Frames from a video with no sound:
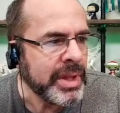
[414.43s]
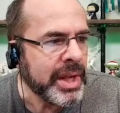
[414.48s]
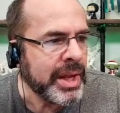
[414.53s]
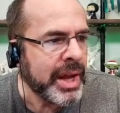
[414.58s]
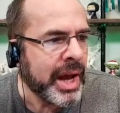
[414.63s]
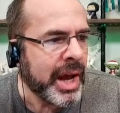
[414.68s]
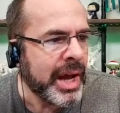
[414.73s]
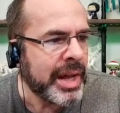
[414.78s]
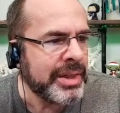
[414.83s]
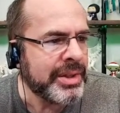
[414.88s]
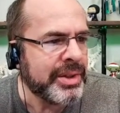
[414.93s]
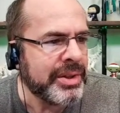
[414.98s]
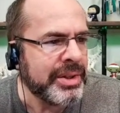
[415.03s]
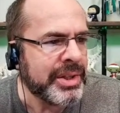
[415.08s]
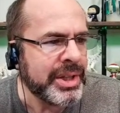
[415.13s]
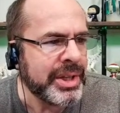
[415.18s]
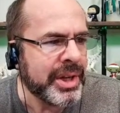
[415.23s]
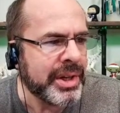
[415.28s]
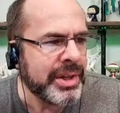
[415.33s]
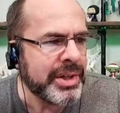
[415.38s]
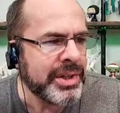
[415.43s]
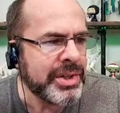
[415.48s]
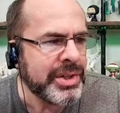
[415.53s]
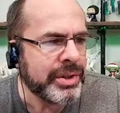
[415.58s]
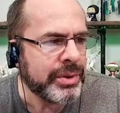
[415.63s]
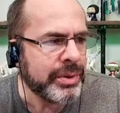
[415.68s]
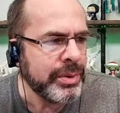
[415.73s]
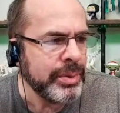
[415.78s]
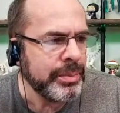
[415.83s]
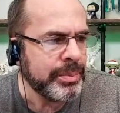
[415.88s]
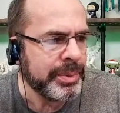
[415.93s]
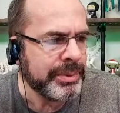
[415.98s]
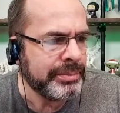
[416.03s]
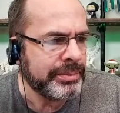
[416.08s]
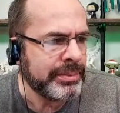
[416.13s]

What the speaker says: They're the youngest group.